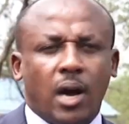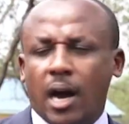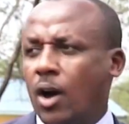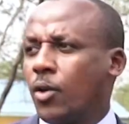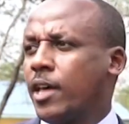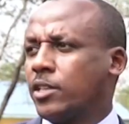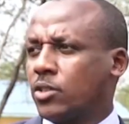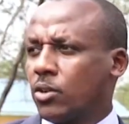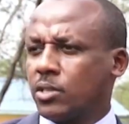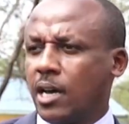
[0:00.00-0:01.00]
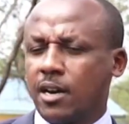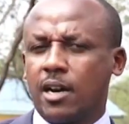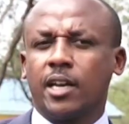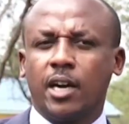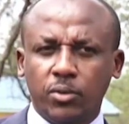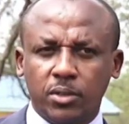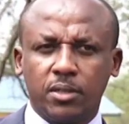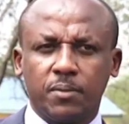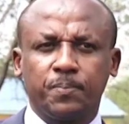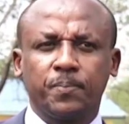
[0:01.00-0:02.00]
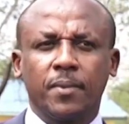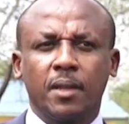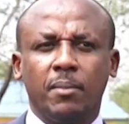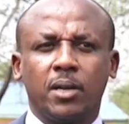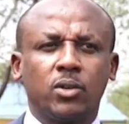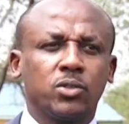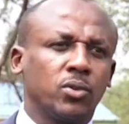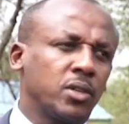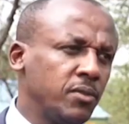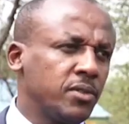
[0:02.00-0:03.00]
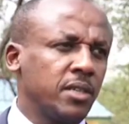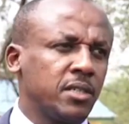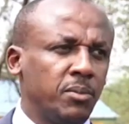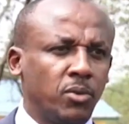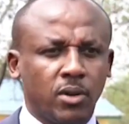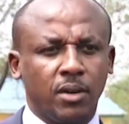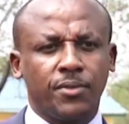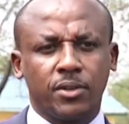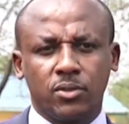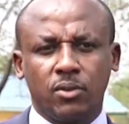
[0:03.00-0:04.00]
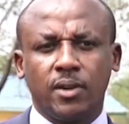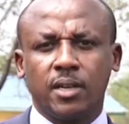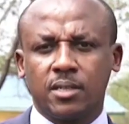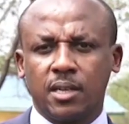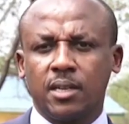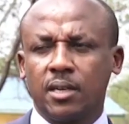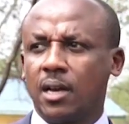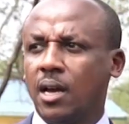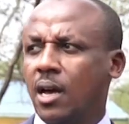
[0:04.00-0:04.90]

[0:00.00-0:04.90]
how their stocks are running out, but also gives us demographics of understanding